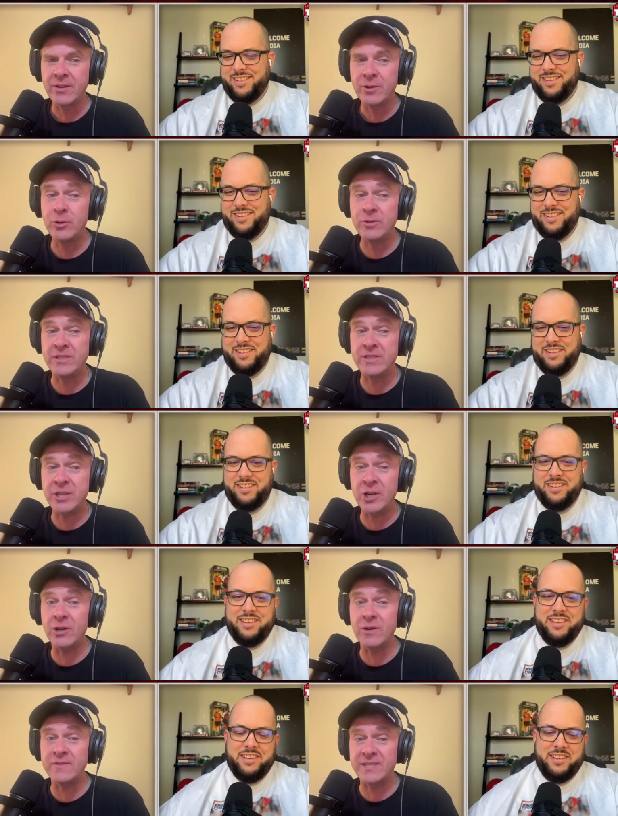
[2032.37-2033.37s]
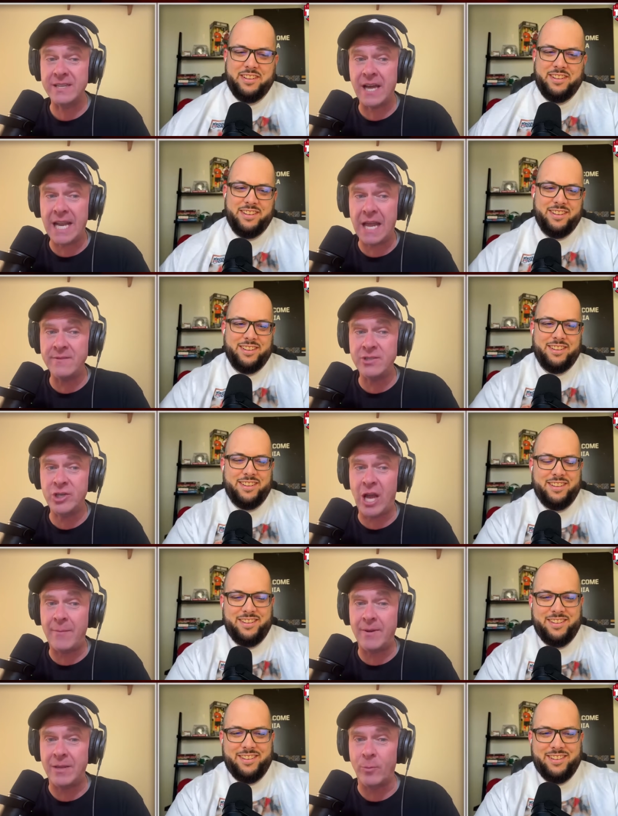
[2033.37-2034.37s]
Speaker 1: who deserves to not have his
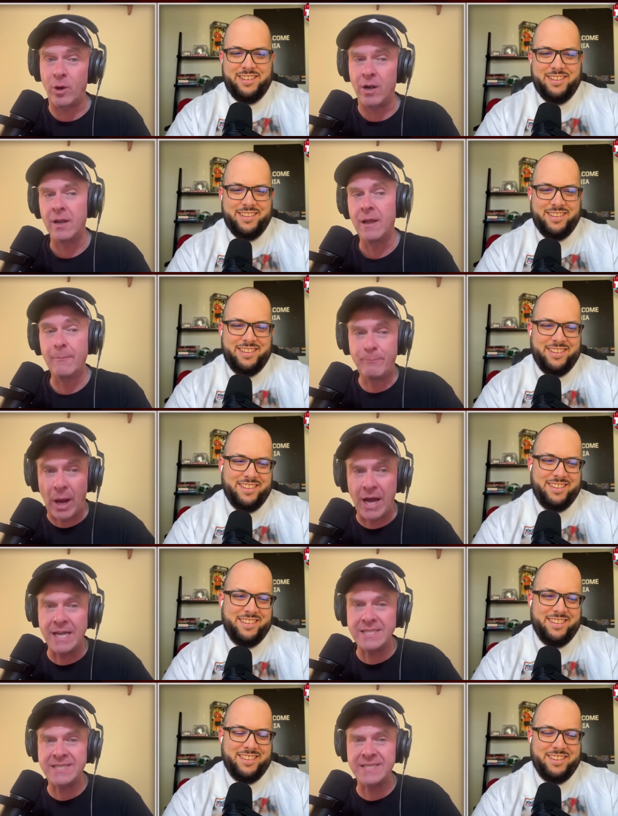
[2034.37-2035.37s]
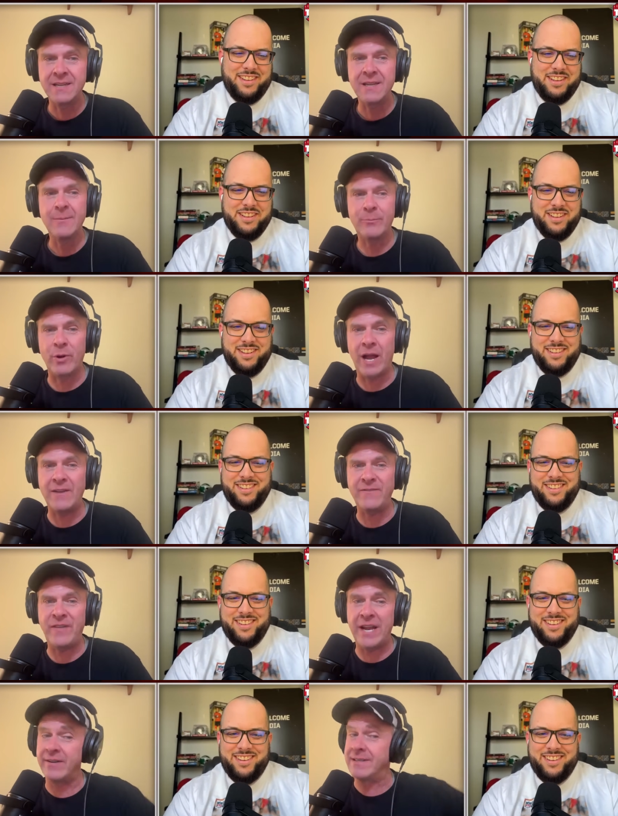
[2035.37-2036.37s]
job anymore. Buzz, Brian
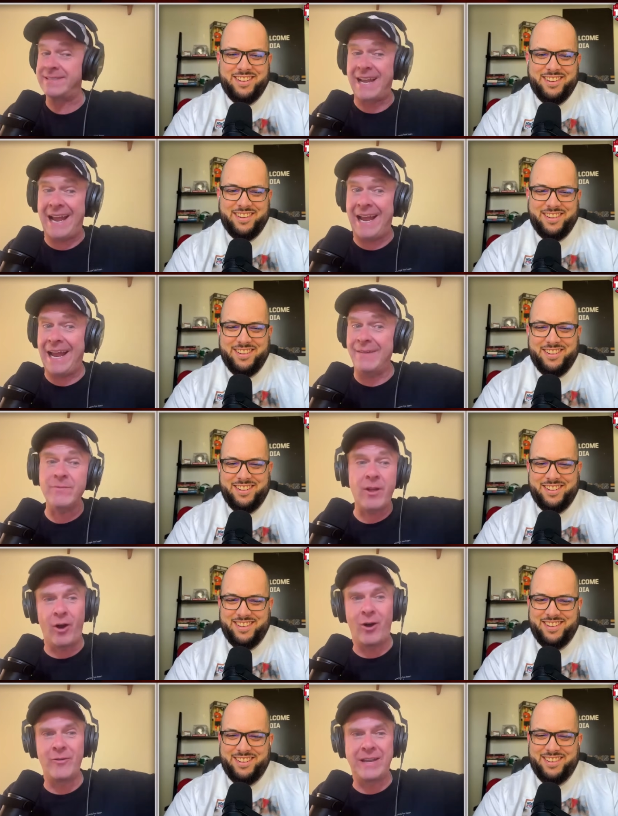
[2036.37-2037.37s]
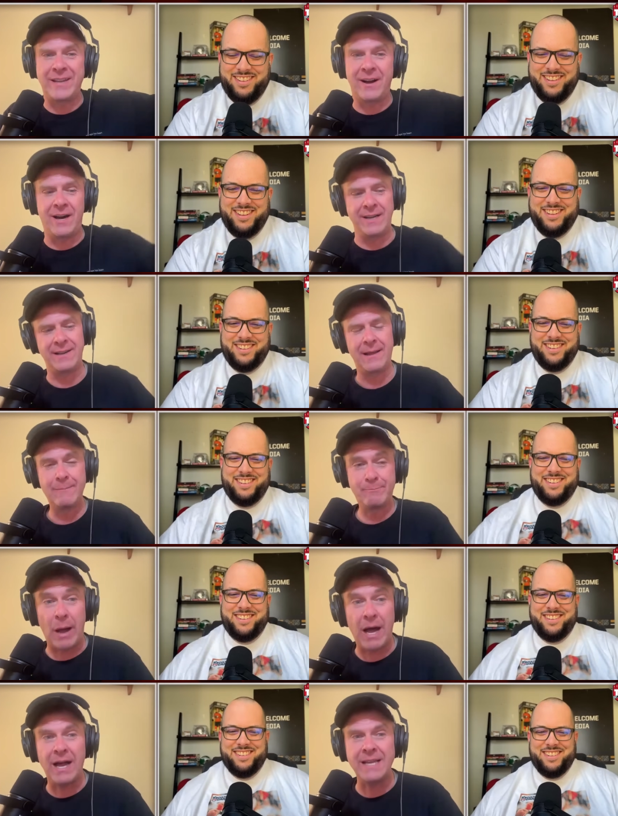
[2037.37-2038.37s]
Ferentz. Eh. Already gone.
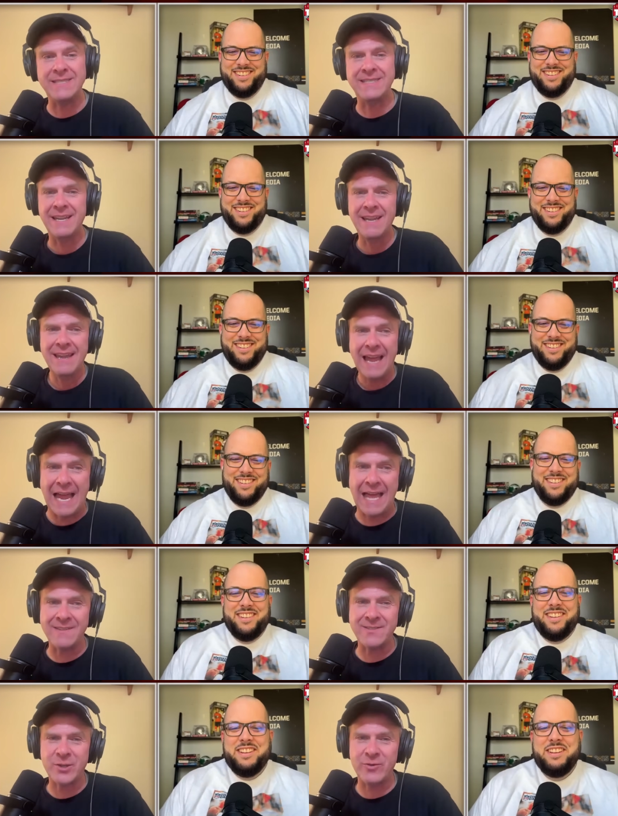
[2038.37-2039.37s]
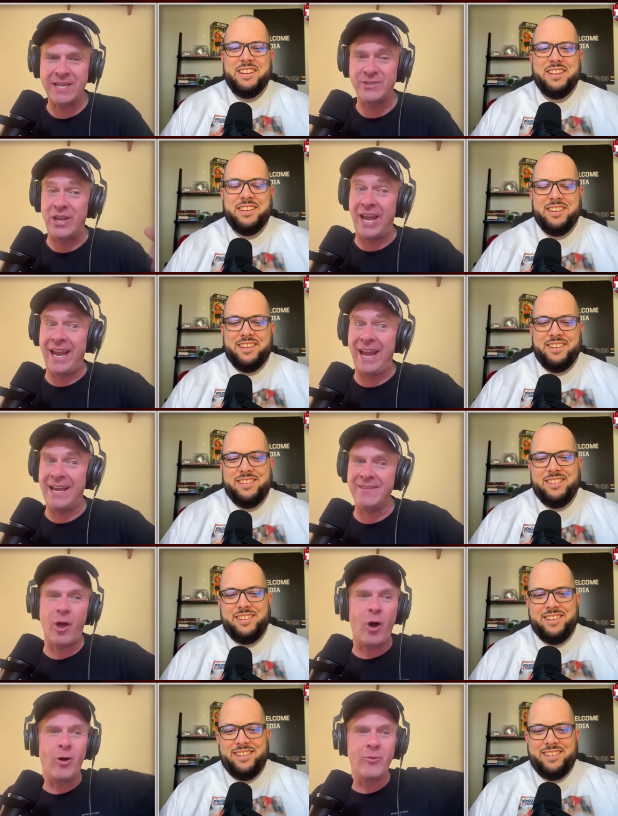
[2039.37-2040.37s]
Buzz, Alex Grinch. Eh,
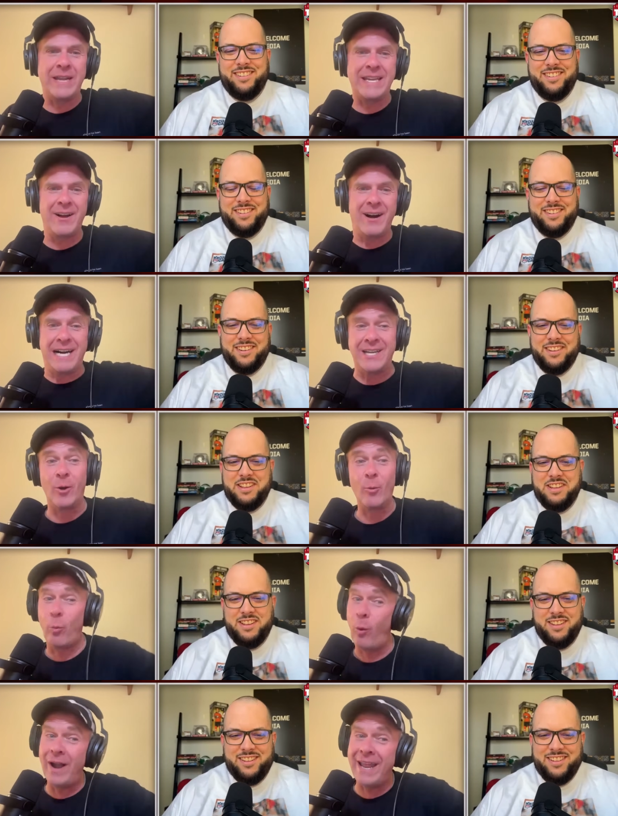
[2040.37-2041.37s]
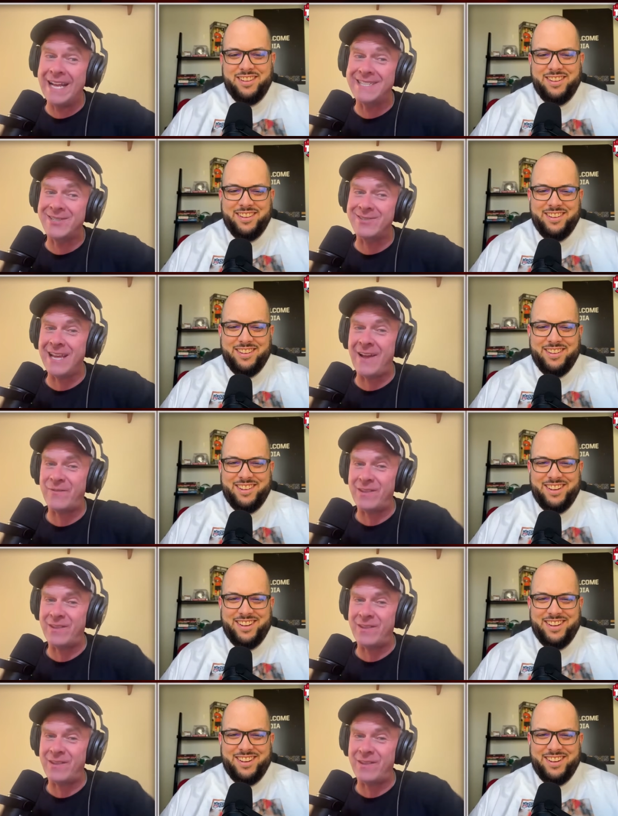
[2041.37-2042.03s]
already gone. One answer left,